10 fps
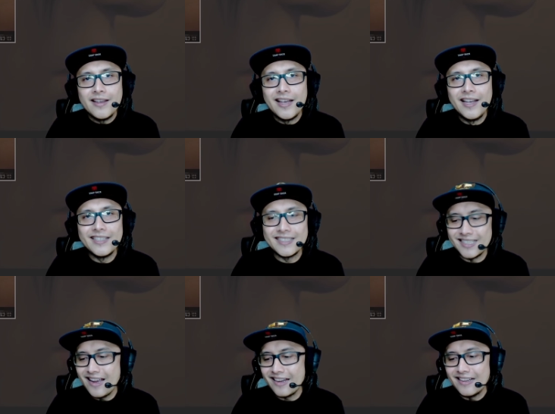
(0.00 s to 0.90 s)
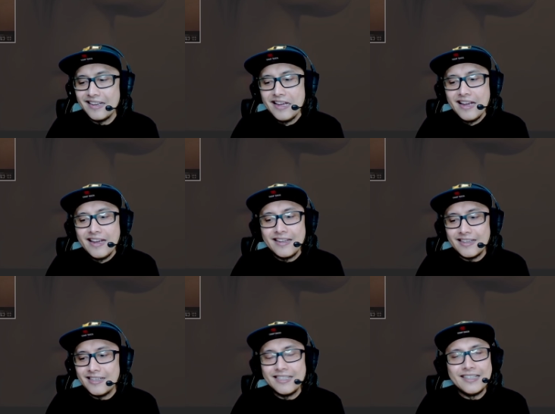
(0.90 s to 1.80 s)
is like
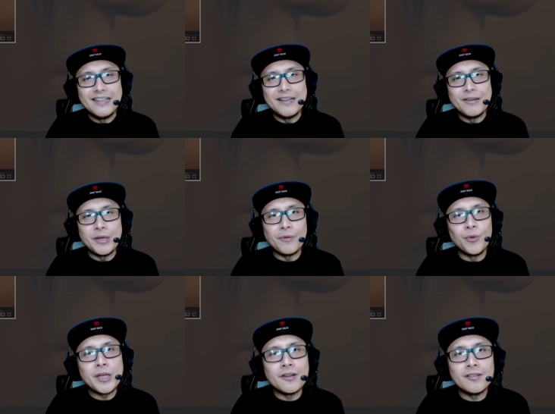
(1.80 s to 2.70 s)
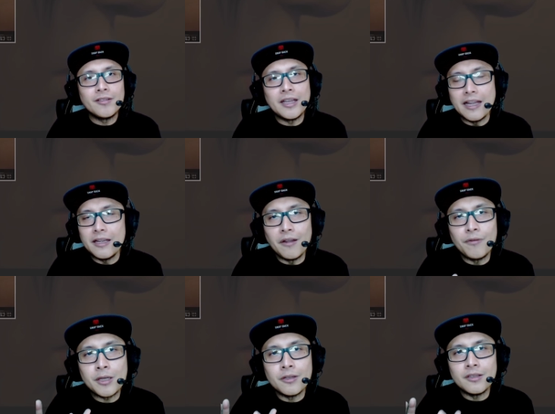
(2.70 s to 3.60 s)
uh, if we con
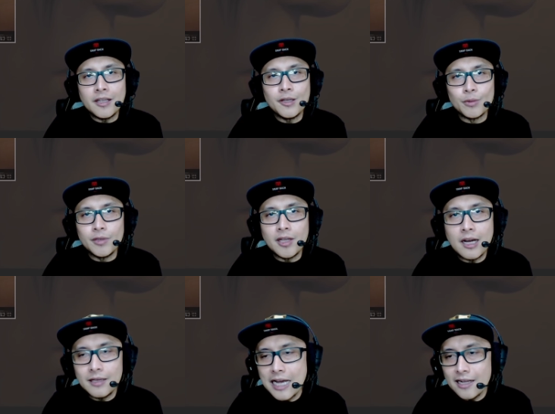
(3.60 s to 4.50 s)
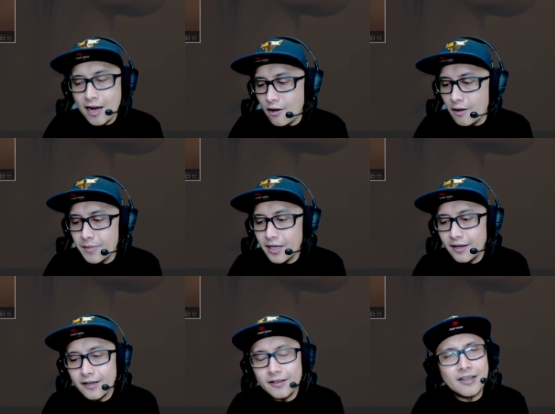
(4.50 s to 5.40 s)
if he continues with the, that humming
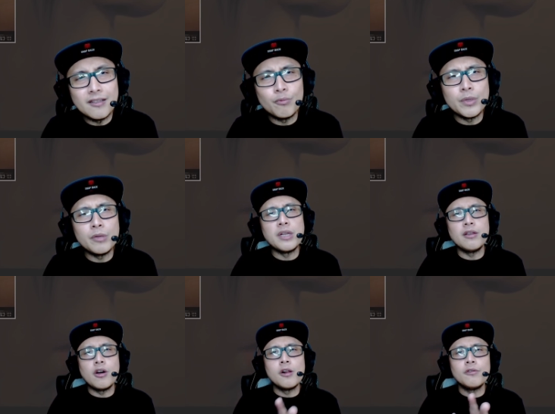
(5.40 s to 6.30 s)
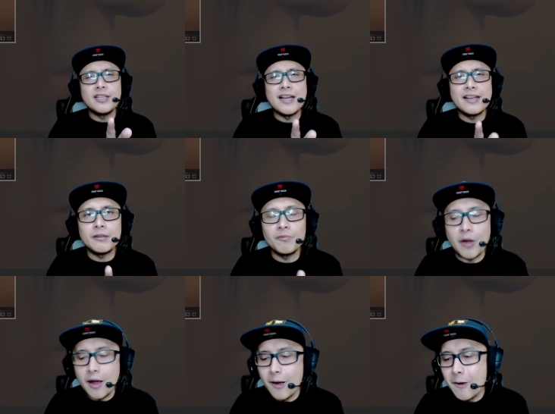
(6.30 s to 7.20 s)
here, and we will all like
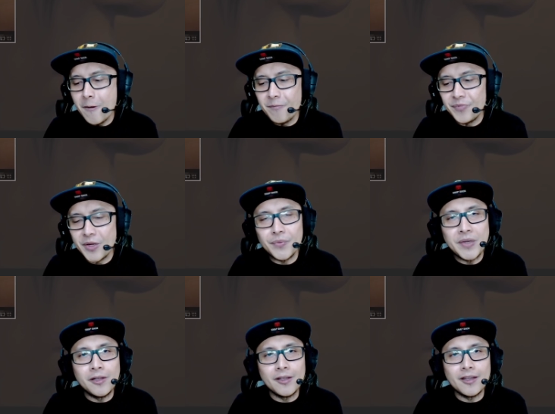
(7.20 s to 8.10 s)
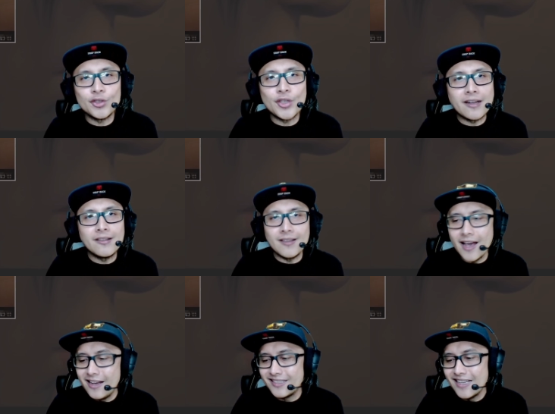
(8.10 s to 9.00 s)
um, feel uh, tranquilized